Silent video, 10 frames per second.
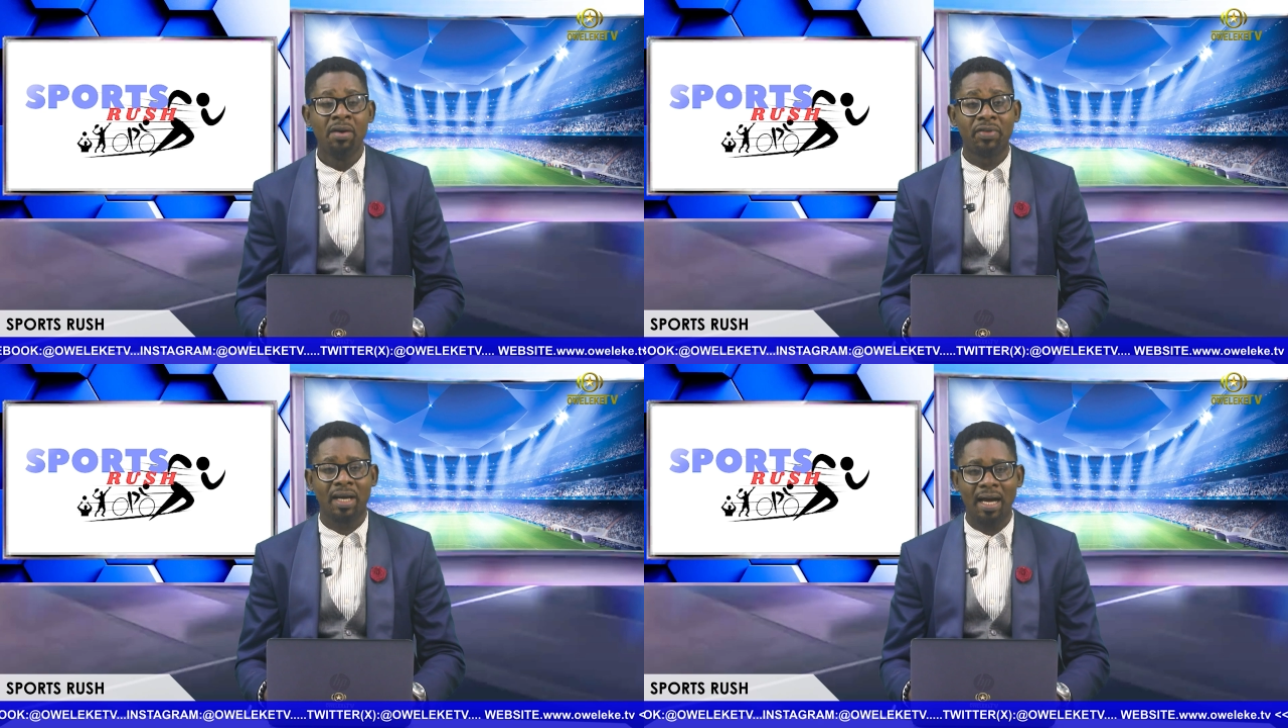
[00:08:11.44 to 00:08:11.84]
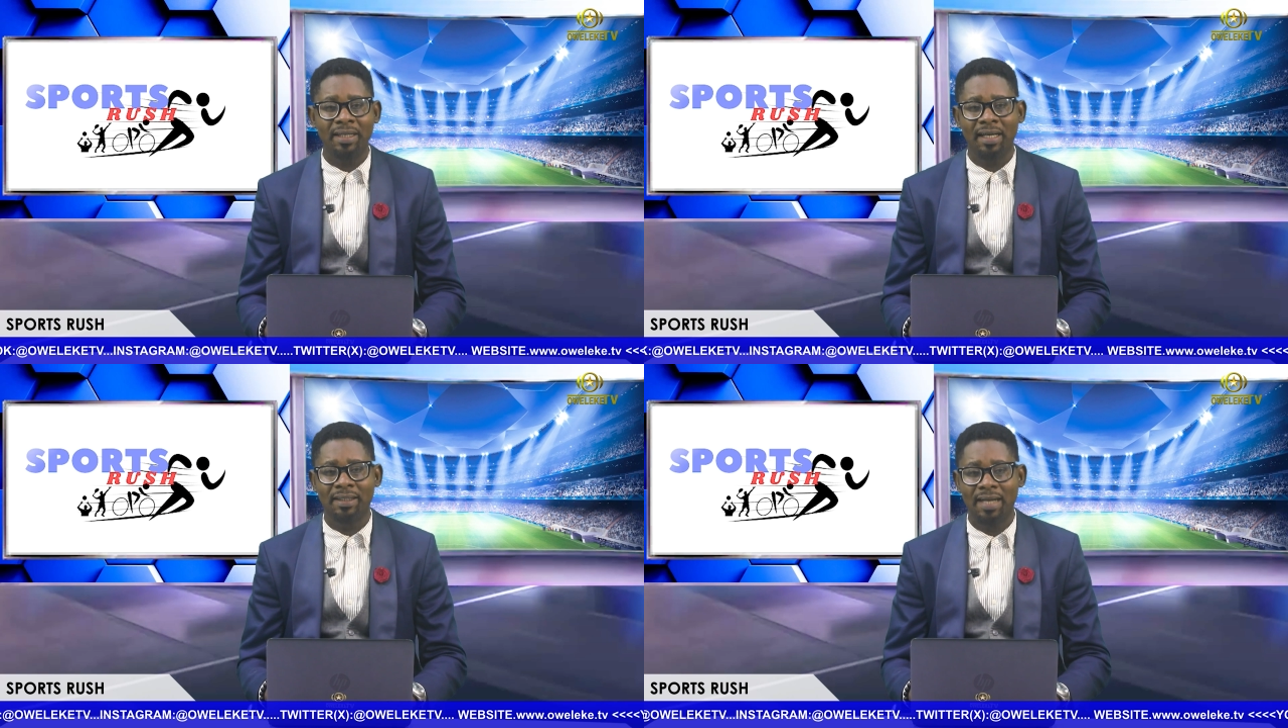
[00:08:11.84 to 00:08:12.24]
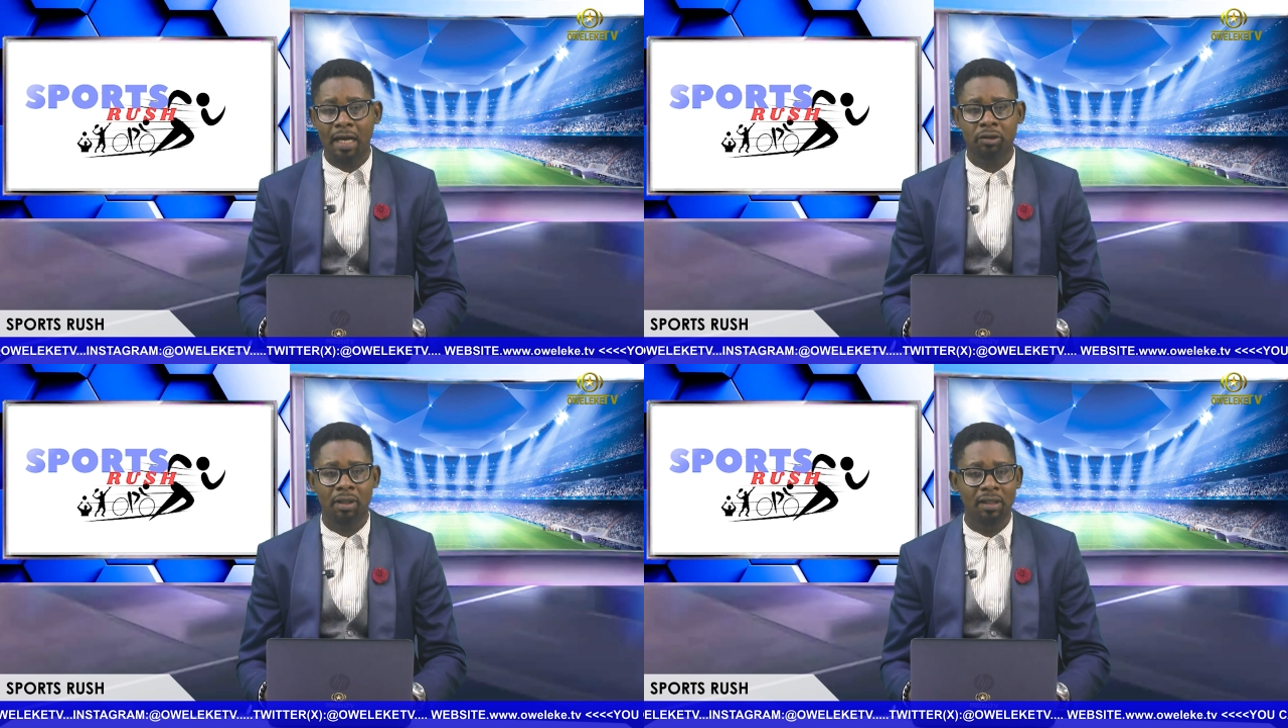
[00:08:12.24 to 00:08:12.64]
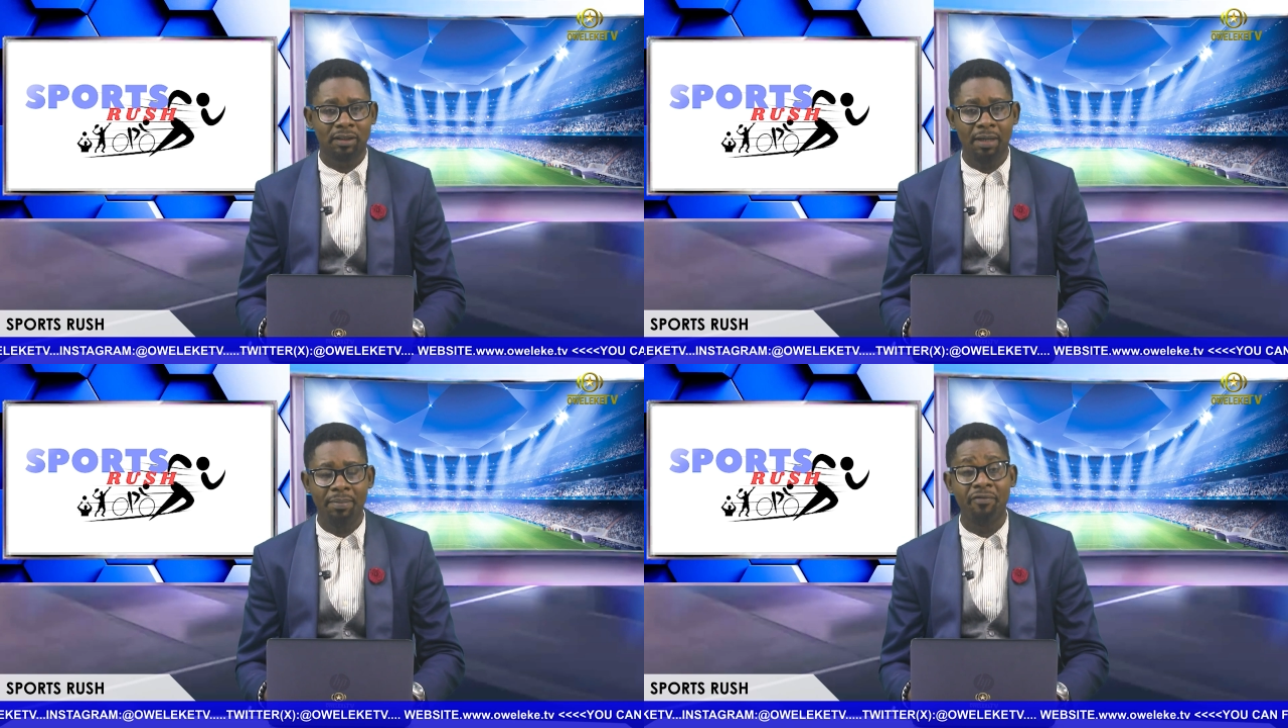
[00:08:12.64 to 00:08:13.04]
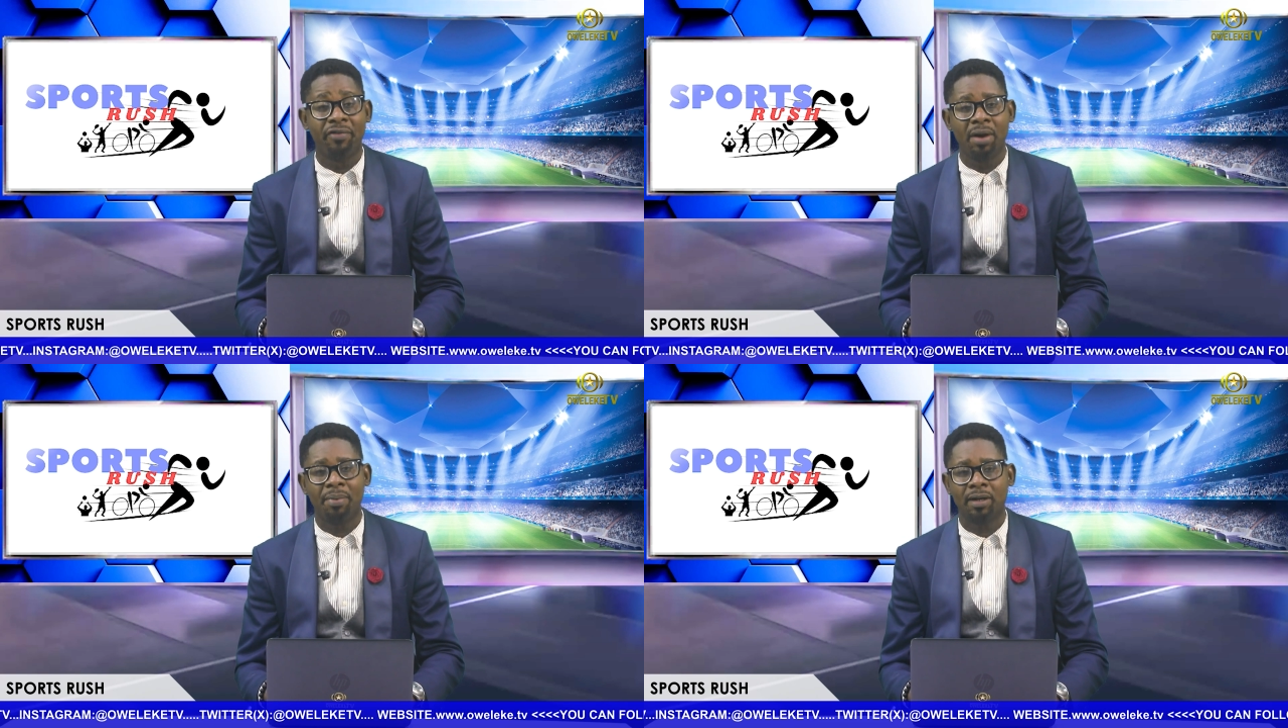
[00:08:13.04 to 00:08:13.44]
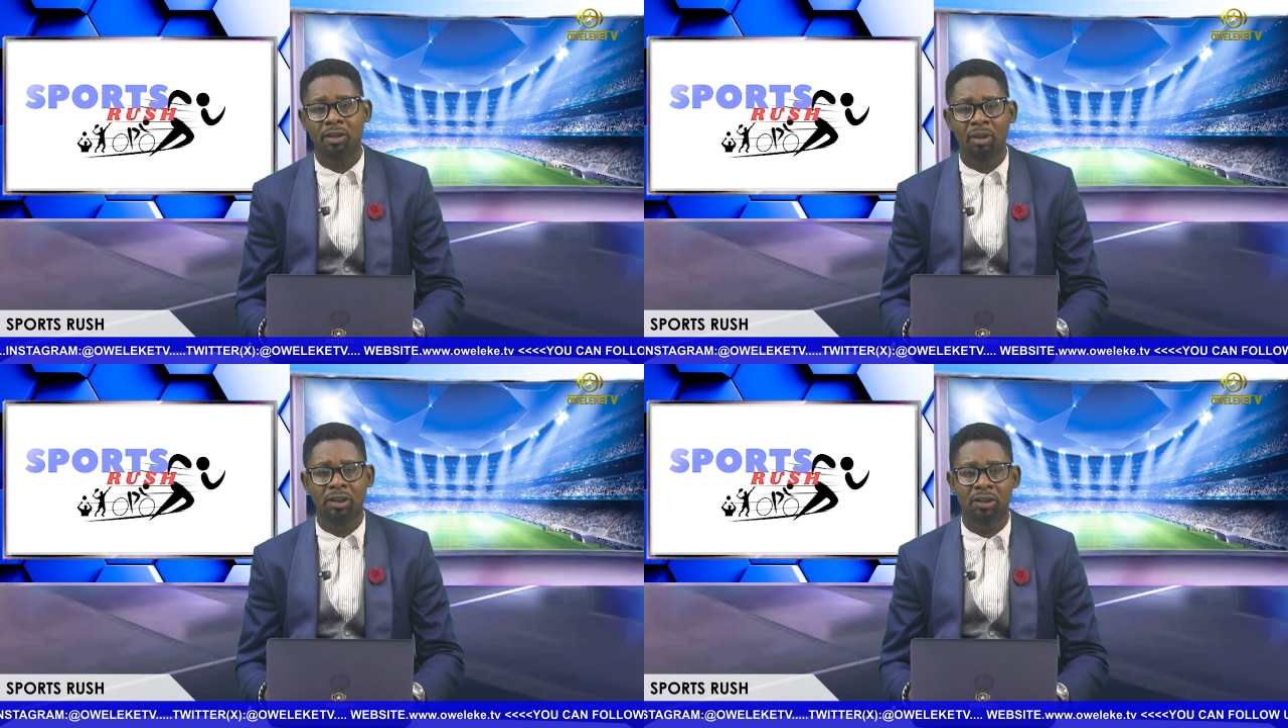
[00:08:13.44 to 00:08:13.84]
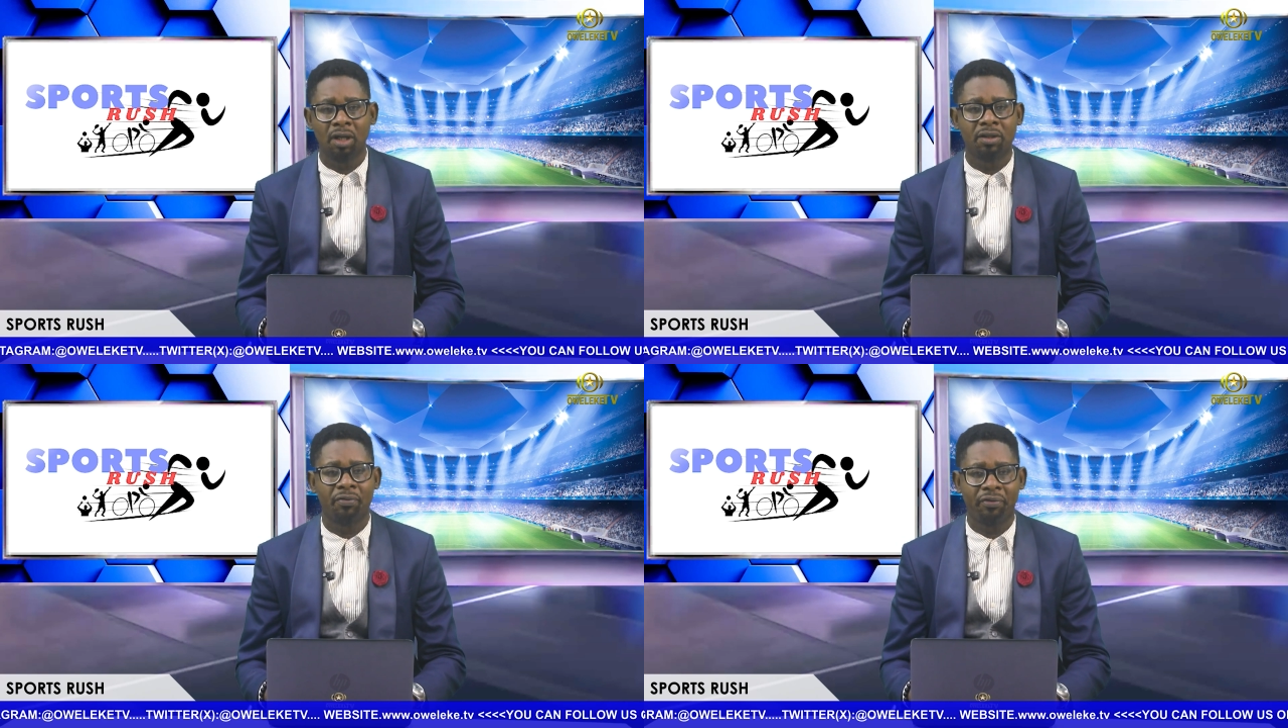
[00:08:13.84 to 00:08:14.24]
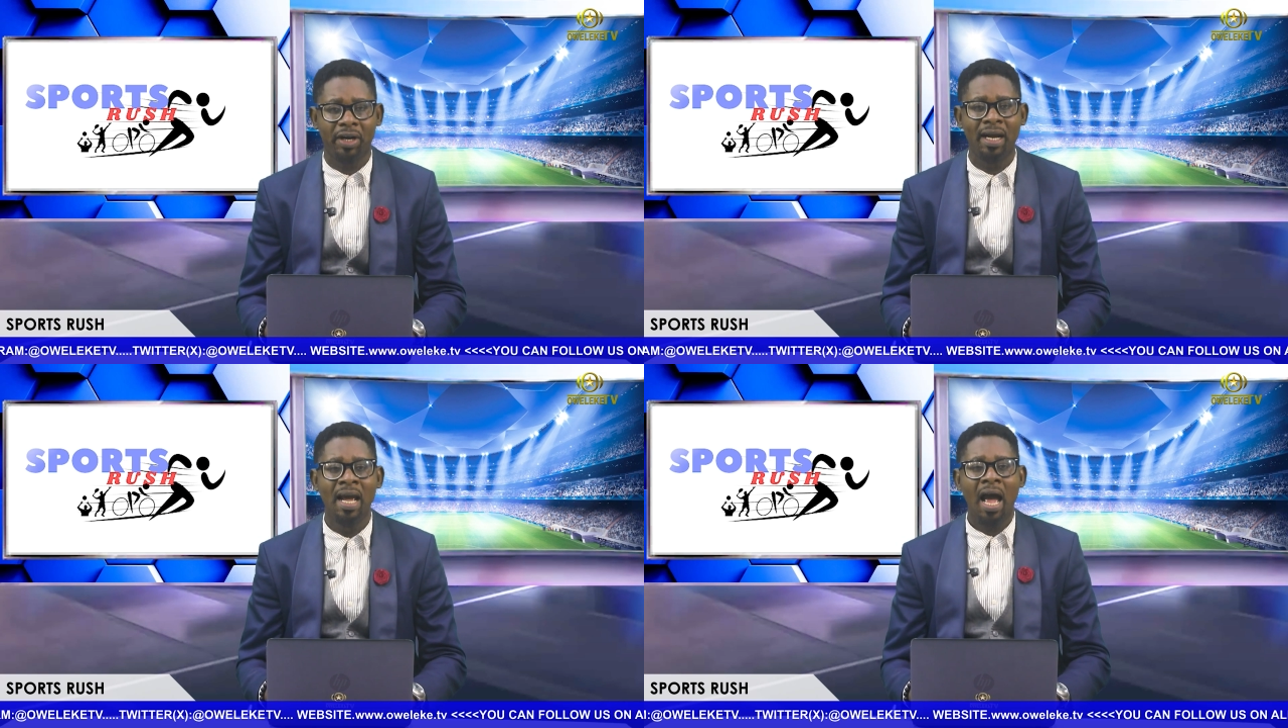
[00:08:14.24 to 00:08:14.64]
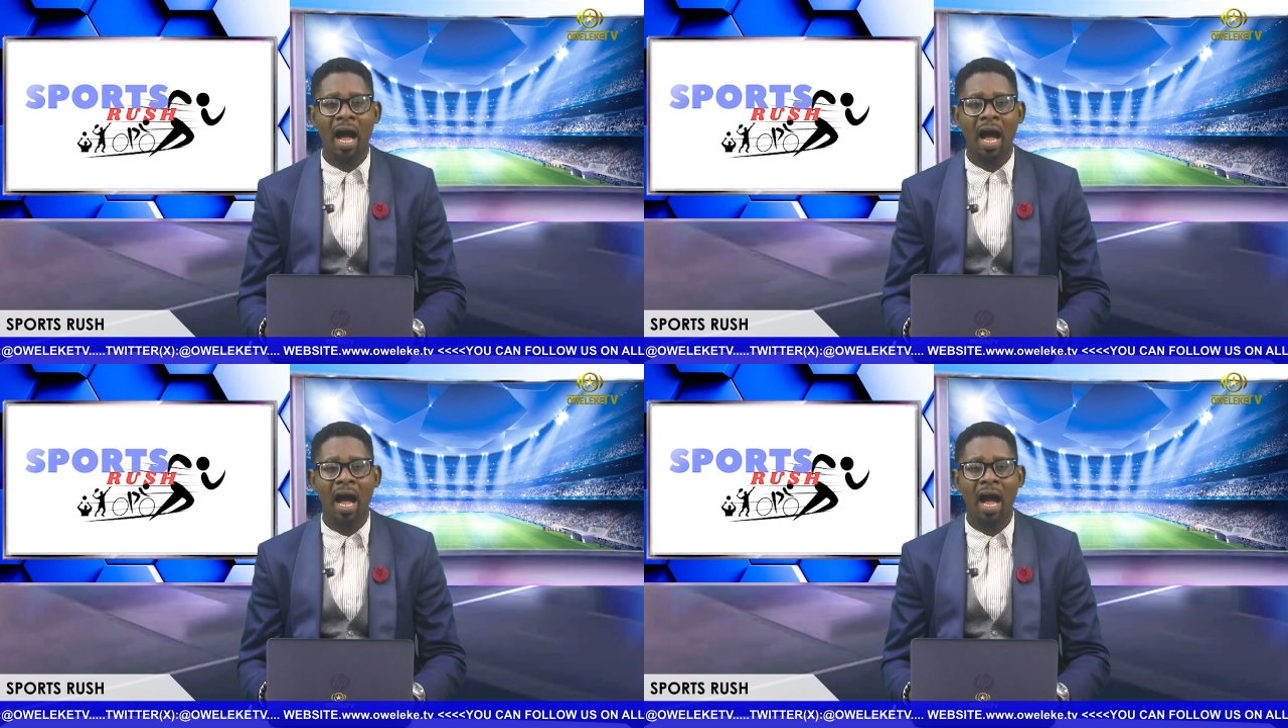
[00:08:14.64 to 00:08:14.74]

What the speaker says: the Ghanaian national team in February 2023,